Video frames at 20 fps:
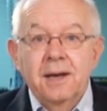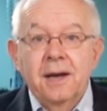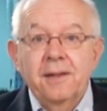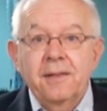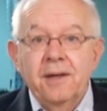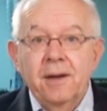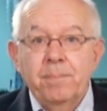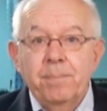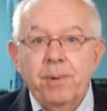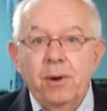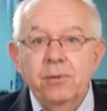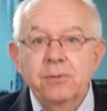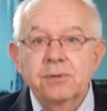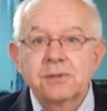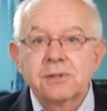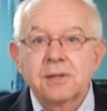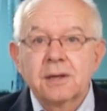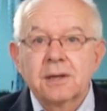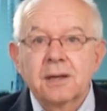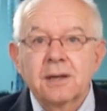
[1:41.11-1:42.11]
and they're both
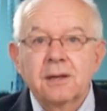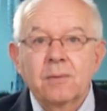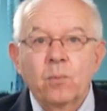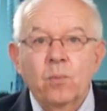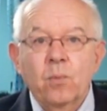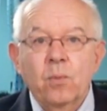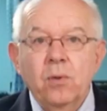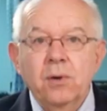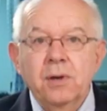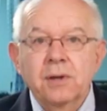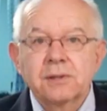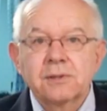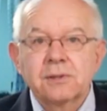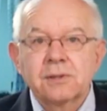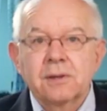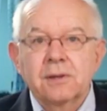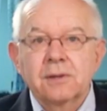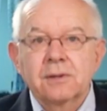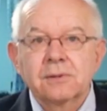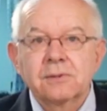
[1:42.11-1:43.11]
singing warning
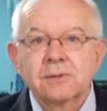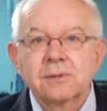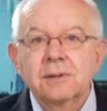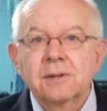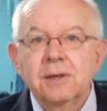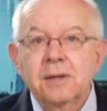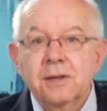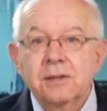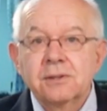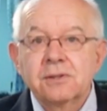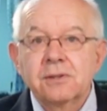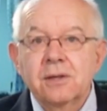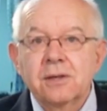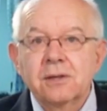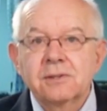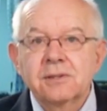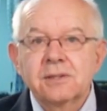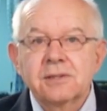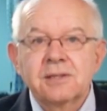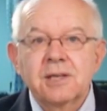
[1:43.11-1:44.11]
songs,
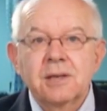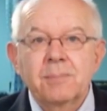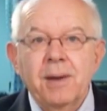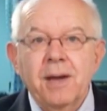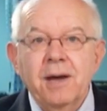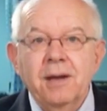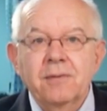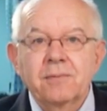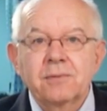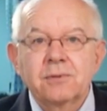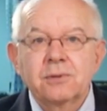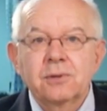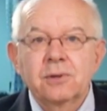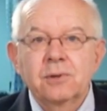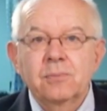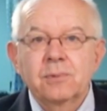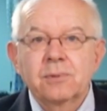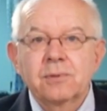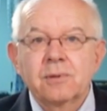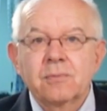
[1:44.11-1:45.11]
songs that seem out of
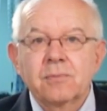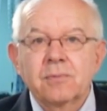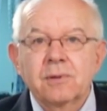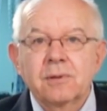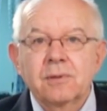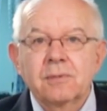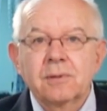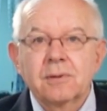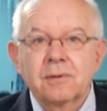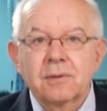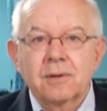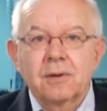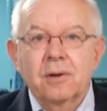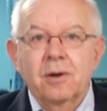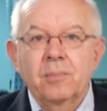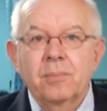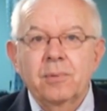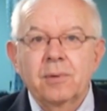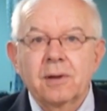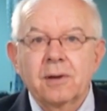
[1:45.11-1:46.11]
tune with the real
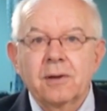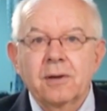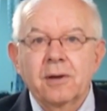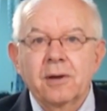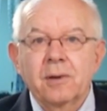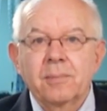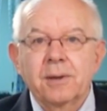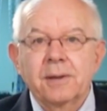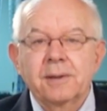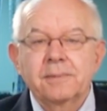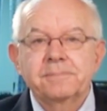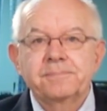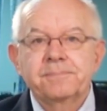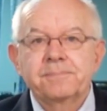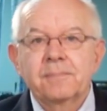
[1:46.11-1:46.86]
global economy.